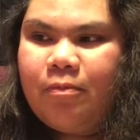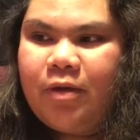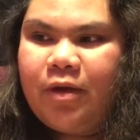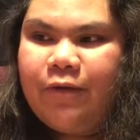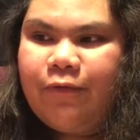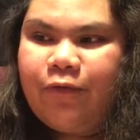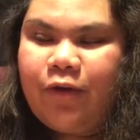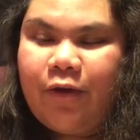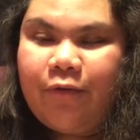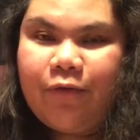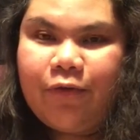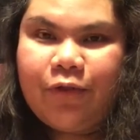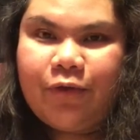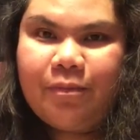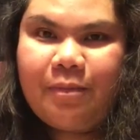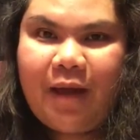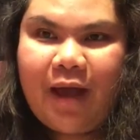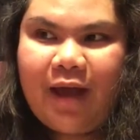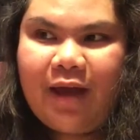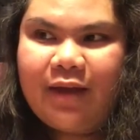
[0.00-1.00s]
if you have other
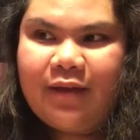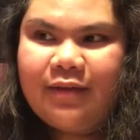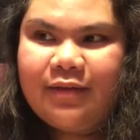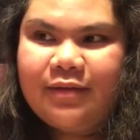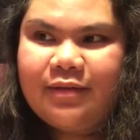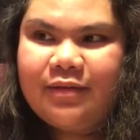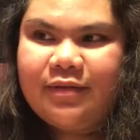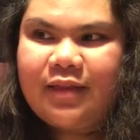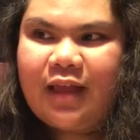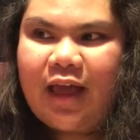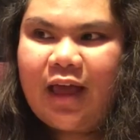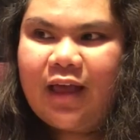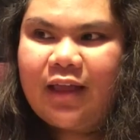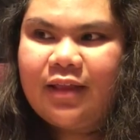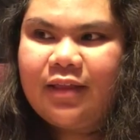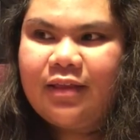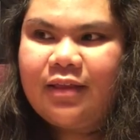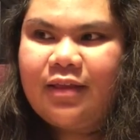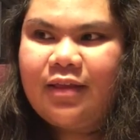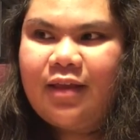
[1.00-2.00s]
bags that
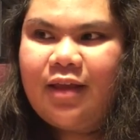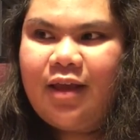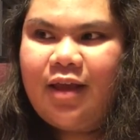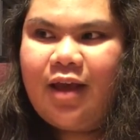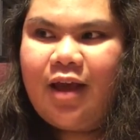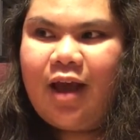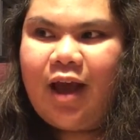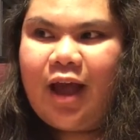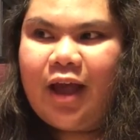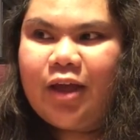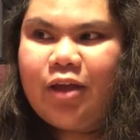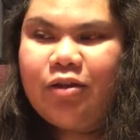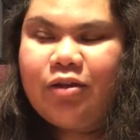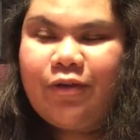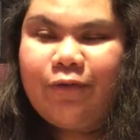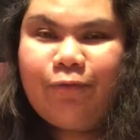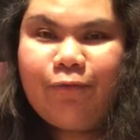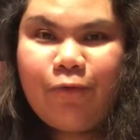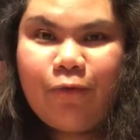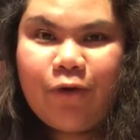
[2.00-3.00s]
I could
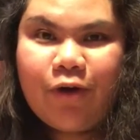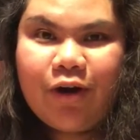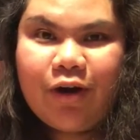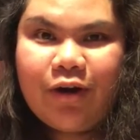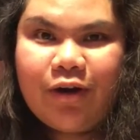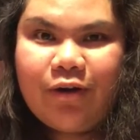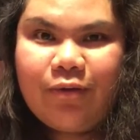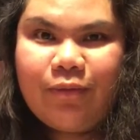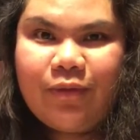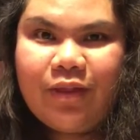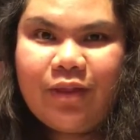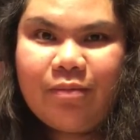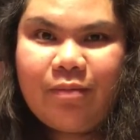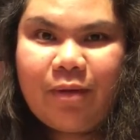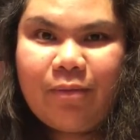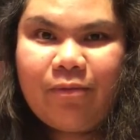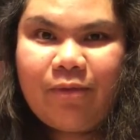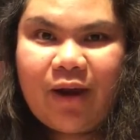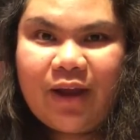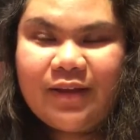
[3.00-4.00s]
afford within
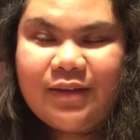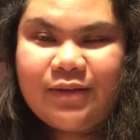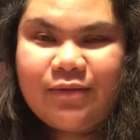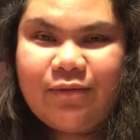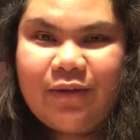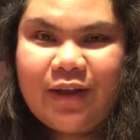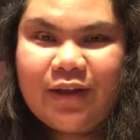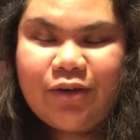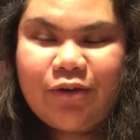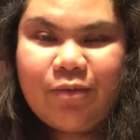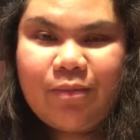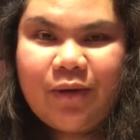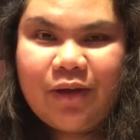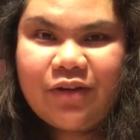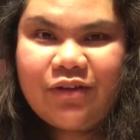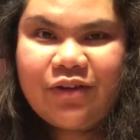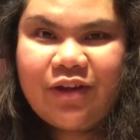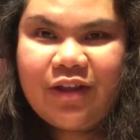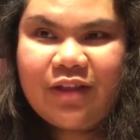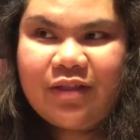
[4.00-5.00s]
my price range or
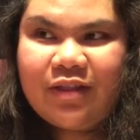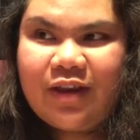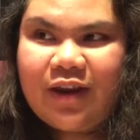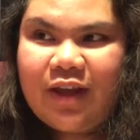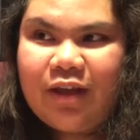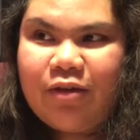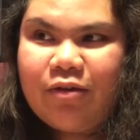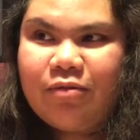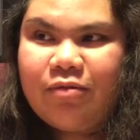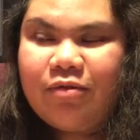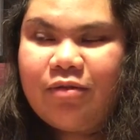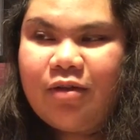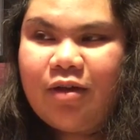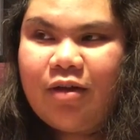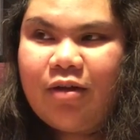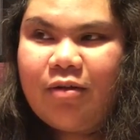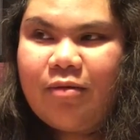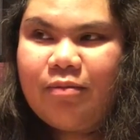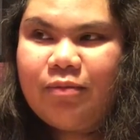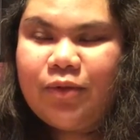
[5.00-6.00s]
budget, that I
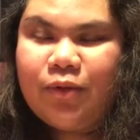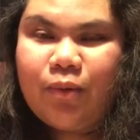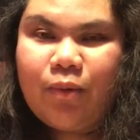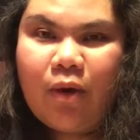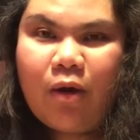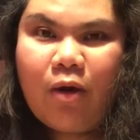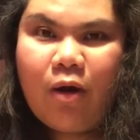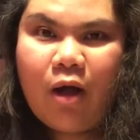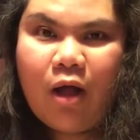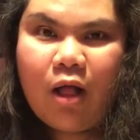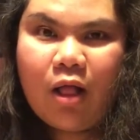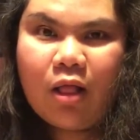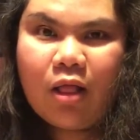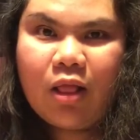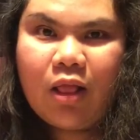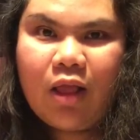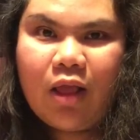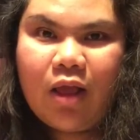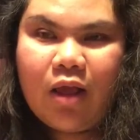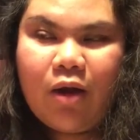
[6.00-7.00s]
could do a
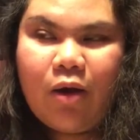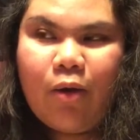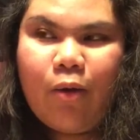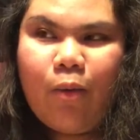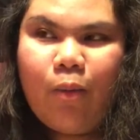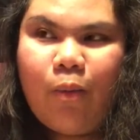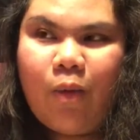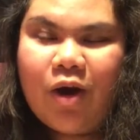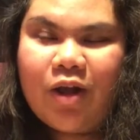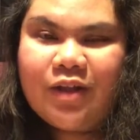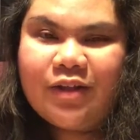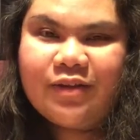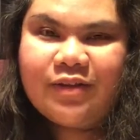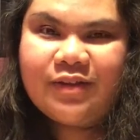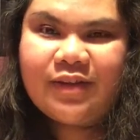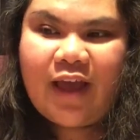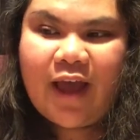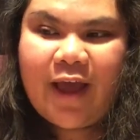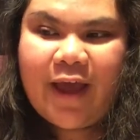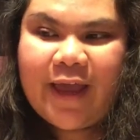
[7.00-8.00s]
haul
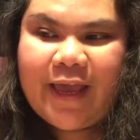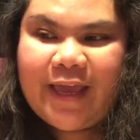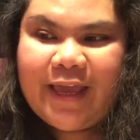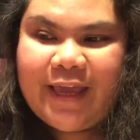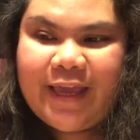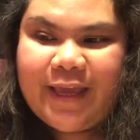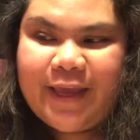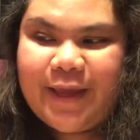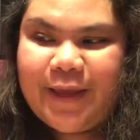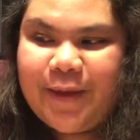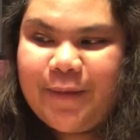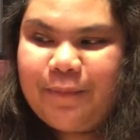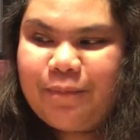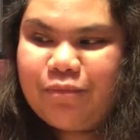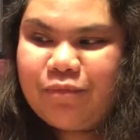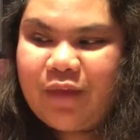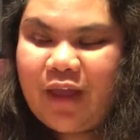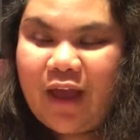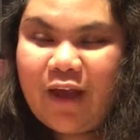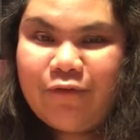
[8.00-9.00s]
once I
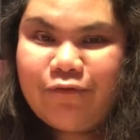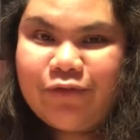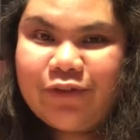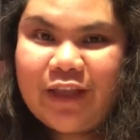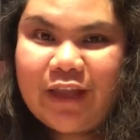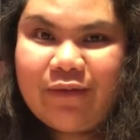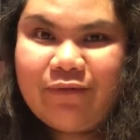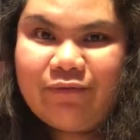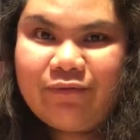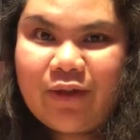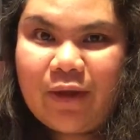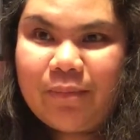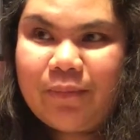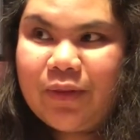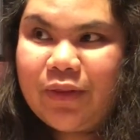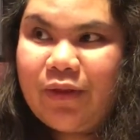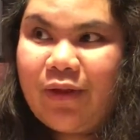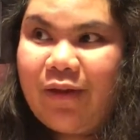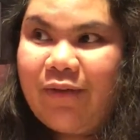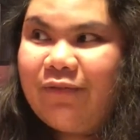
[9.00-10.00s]
have saved up
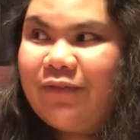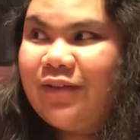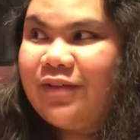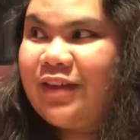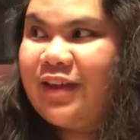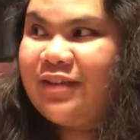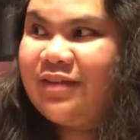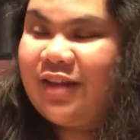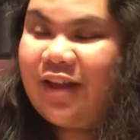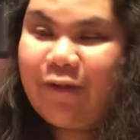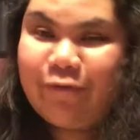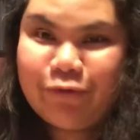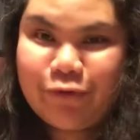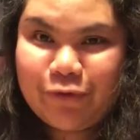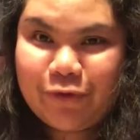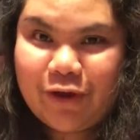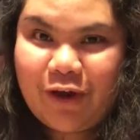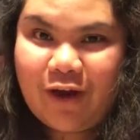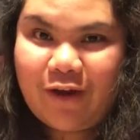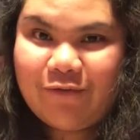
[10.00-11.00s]
enough, because I still have to
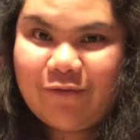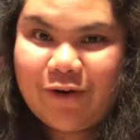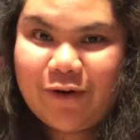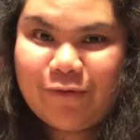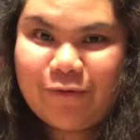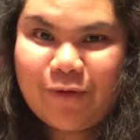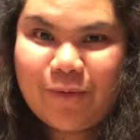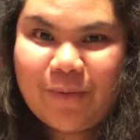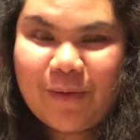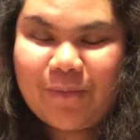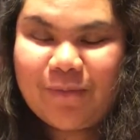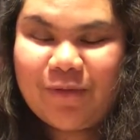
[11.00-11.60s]
recover from my